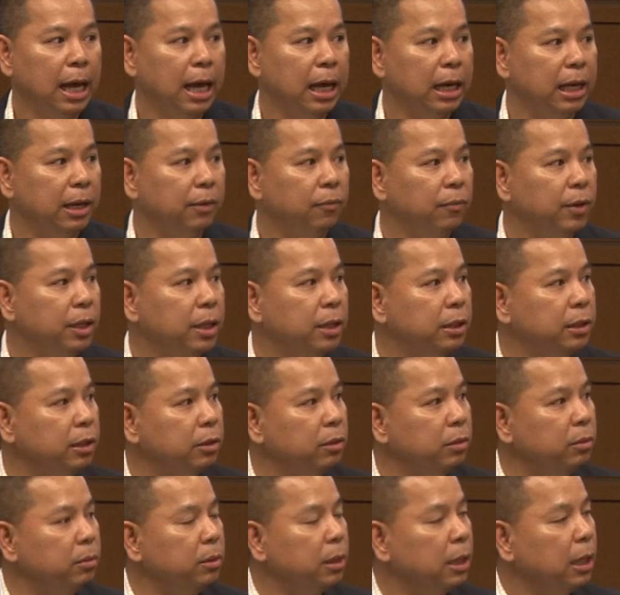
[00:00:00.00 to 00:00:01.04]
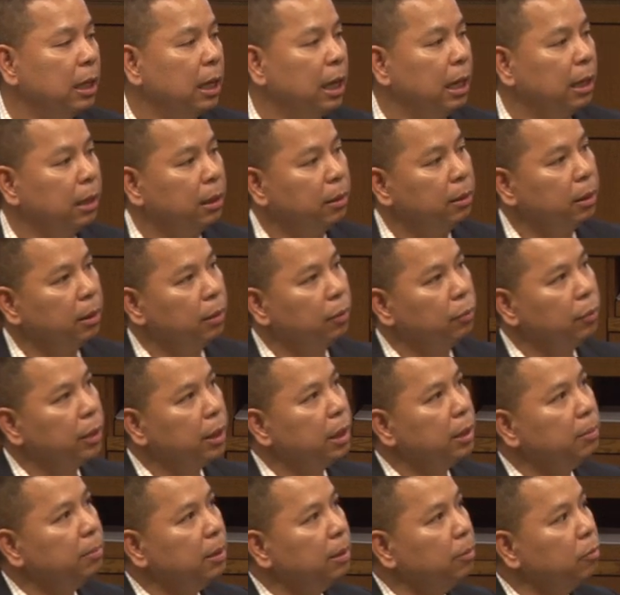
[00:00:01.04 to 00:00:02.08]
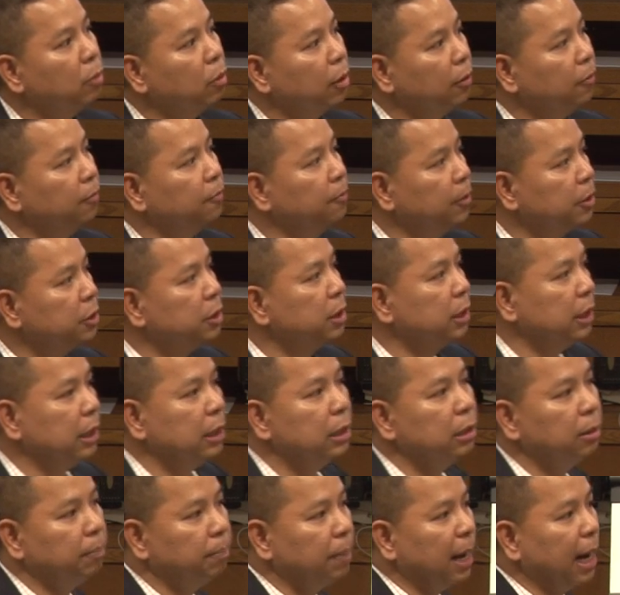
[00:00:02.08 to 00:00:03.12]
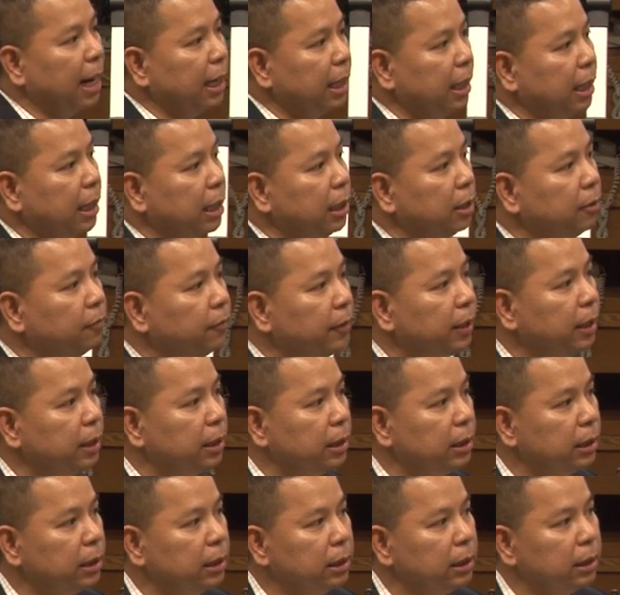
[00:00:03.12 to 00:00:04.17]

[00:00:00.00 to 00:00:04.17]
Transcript: And then we can do, and we can be more efficient in the back end of it,